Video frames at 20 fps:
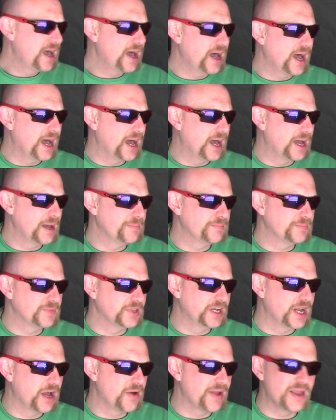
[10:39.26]

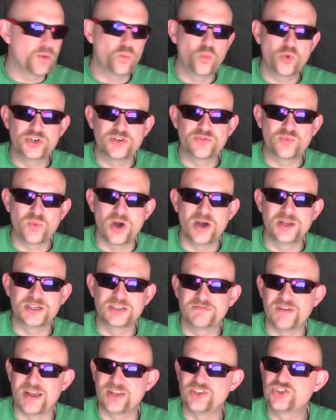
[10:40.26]
You know, it would have
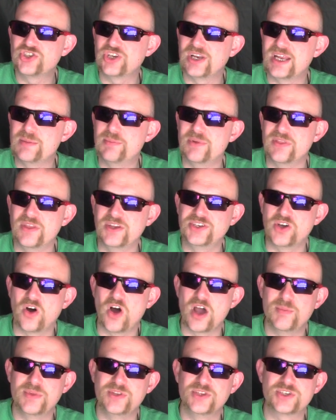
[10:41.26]
worked eventually, but the
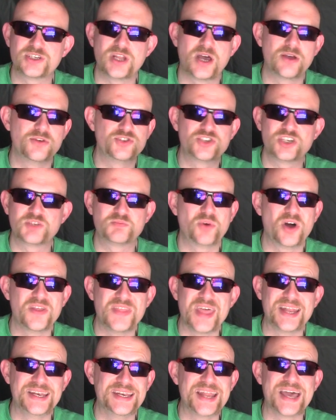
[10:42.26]
diamond stones, just by
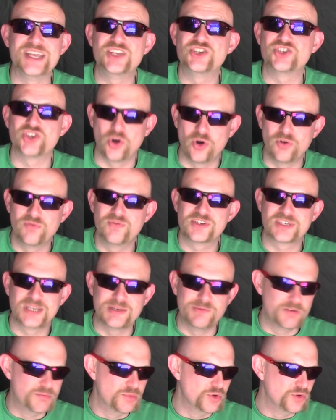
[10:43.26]
their nature,
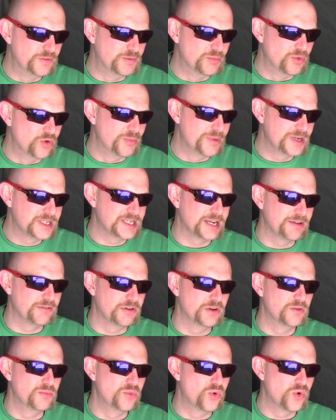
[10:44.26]
obviously removed more
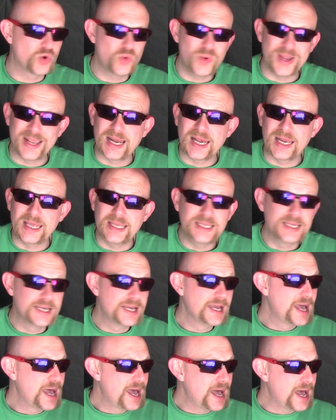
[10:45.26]
material more quickly.
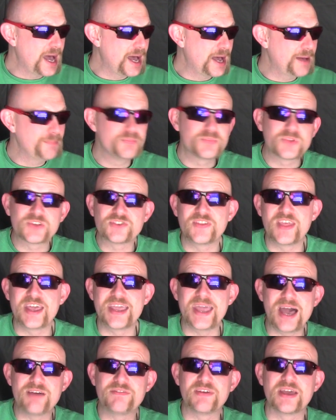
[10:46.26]
So there
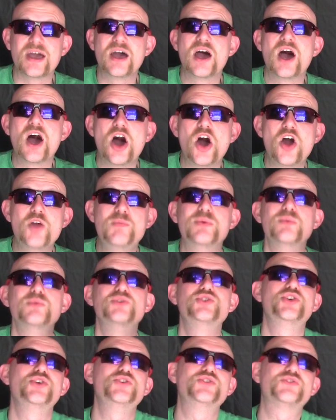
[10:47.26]
you have it. Hope it
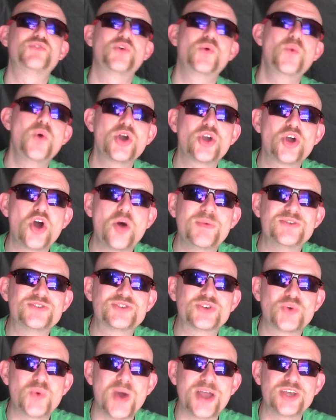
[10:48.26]
was useful.
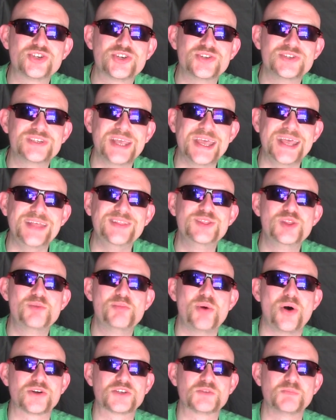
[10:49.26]
Comments and questions in the
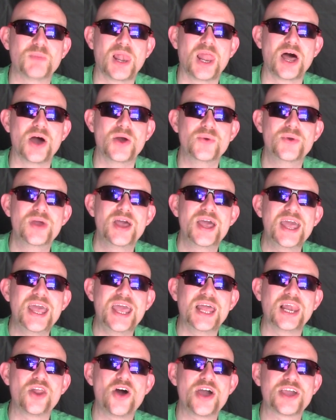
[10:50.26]
box below.
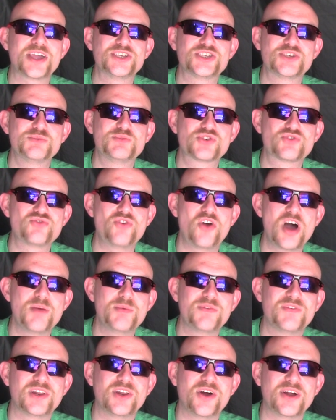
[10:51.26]
Hit like and
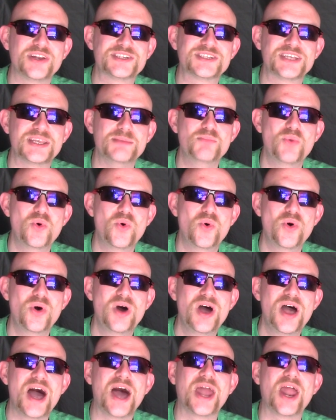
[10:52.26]
subscribe if you'd like to see
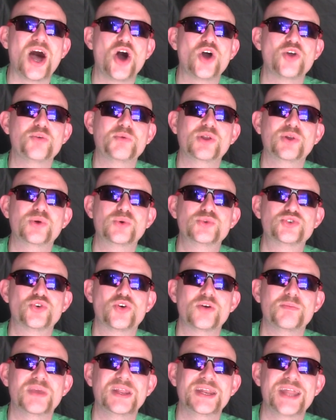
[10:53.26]
more, and I hope you'll all
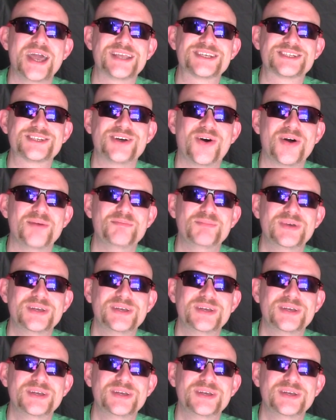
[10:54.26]
join me next time.